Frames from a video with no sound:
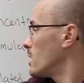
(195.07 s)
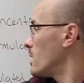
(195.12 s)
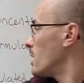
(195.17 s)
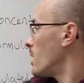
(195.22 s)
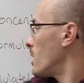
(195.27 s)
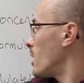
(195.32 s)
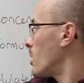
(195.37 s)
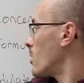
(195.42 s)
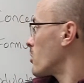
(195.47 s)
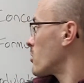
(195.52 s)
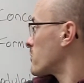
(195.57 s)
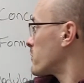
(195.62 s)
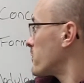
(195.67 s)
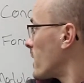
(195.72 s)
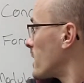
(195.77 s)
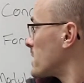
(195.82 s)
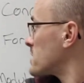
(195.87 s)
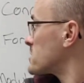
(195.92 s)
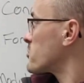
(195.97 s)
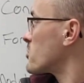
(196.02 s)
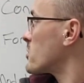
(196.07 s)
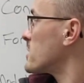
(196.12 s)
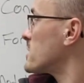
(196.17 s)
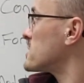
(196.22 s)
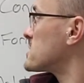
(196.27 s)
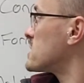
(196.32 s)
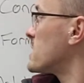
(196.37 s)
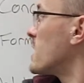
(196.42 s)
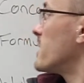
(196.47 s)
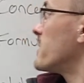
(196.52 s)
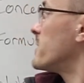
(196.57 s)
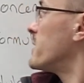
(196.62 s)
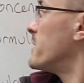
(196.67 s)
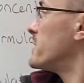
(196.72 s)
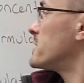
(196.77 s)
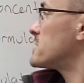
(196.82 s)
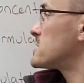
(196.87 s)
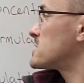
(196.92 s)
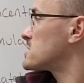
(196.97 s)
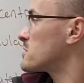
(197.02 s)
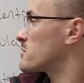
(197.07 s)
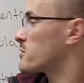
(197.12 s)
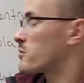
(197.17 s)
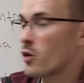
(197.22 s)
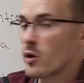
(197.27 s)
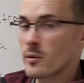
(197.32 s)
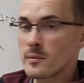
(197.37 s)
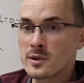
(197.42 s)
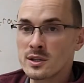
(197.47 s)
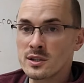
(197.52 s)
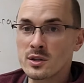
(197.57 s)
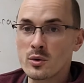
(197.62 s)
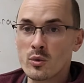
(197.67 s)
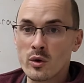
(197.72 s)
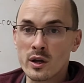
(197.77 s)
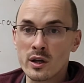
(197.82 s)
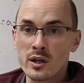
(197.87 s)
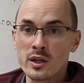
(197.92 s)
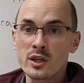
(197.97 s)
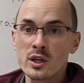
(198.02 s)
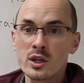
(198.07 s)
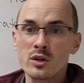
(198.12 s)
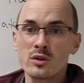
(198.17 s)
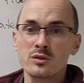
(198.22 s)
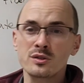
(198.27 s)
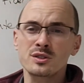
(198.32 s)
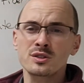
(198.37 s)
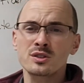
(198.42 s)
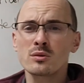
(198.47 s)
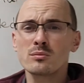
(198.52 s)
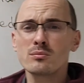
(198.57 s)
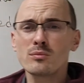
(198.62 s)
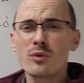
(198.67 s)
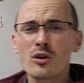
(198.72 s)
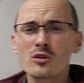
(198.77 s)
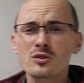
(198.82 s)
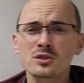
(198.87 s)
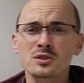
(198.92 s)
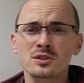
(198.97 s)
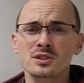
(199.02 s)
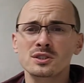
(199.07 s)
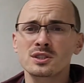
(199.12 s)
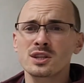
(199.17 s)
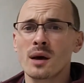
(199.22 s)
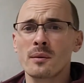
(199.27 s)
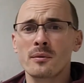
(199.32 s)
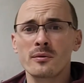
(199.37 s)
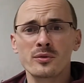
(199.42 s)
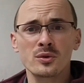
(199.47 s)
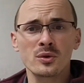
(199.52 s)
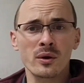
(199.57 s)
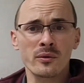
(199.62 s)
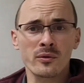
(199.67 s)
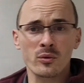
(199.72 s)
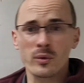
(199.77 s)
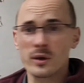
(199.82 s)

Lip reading: or phosphorus, then this is the formula that we're gonna use. So most of the time, if you have a